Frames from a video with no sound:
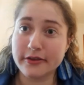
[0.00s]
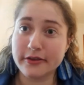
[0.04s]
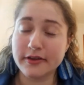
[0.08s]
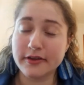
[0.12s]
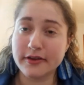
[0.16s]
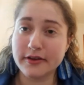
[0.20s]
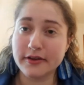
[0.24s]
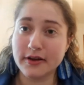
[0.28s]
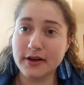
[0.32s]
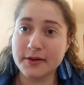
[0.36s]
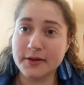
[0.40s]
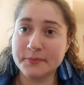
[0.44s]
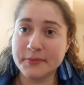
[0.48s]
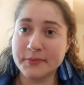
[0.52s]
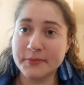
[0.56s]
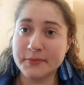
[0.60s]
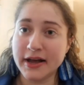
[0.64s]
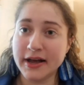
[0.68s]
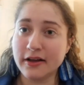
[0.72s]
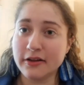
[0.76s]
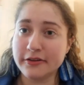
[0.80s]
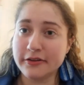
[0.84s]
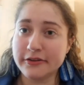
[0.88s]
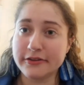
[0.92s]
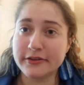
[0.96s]
health,
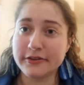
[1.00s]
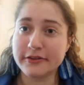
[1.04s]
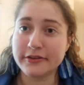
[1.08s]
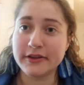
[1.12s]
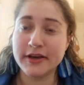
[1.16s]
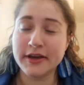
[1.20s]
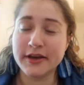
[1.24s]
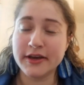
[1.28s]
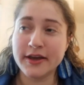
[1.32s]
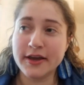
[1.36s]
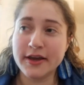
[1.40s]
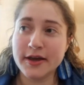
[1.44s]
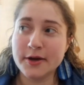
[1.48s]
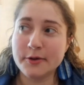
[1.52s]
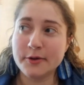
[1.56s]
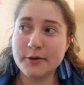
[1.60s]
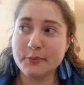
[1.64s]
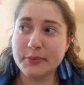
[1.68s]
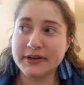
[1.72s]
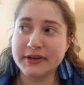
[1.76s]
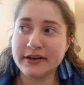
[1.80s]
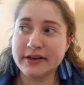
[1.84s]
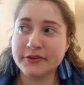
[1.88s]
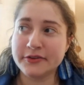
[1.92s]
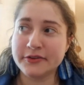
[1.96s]
but now
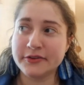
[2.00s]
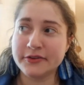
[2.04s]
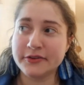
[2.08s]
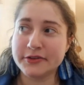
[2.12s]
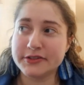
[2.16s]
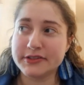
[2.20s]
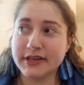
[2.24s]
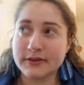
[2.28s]
there's like